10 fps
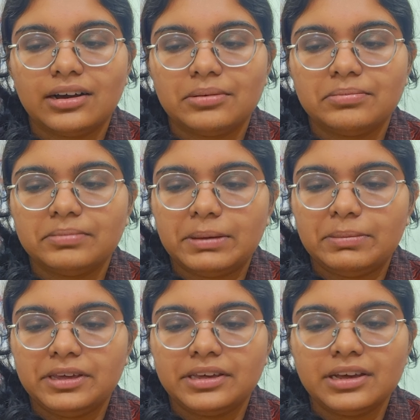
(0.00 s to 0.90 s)

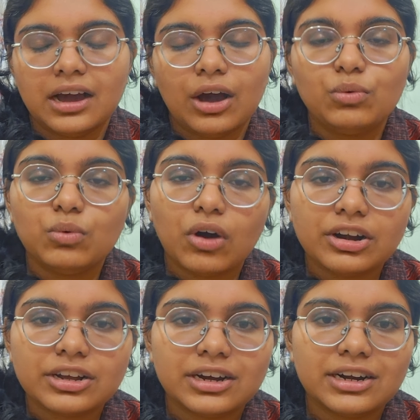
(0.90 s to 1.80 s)
maybe a
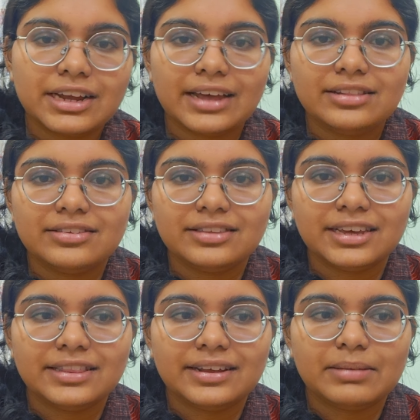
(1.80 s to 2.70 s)
worker can say
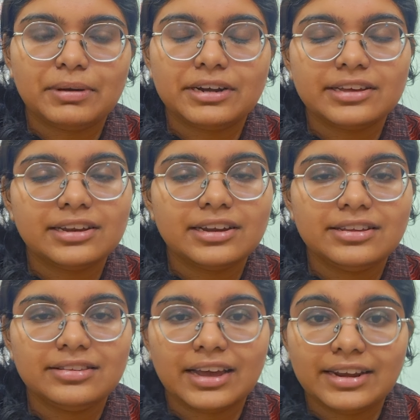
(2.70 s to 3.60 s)
that a particular
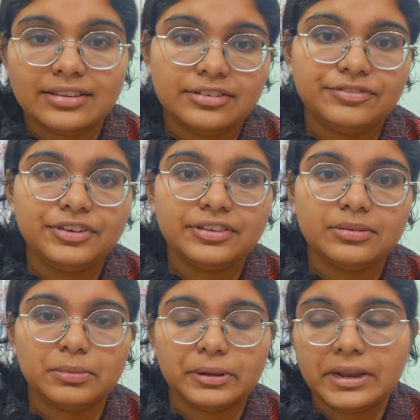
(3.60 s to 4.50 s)
design isn't
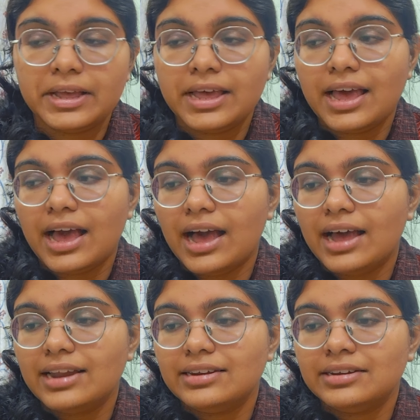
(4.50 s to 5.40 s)
feasible,
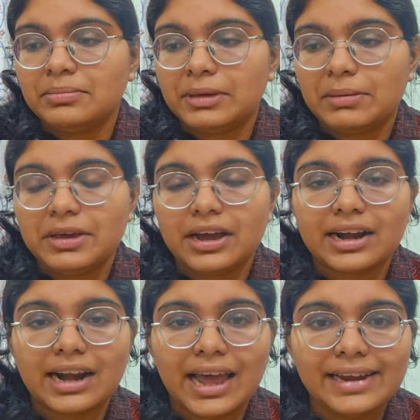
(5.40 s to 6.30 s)
and maybe a
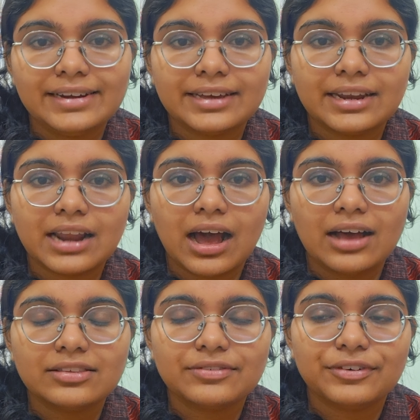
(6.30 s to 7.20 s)
client can
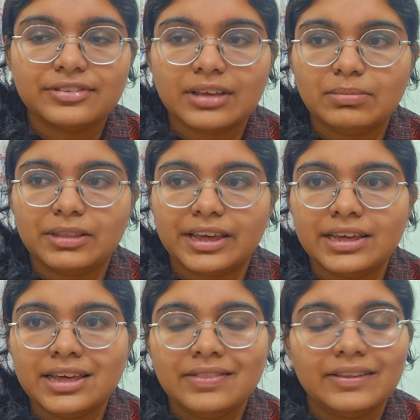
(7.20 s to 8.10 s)
ask for something
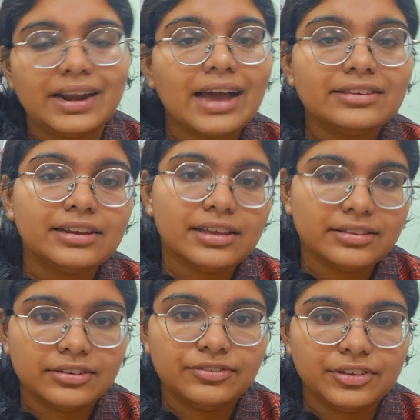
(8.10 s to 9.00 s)
that actually
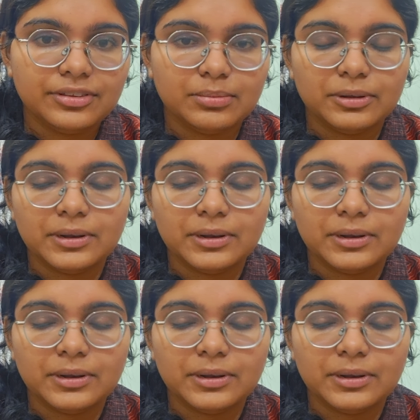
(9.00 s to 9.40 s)
isn't feasible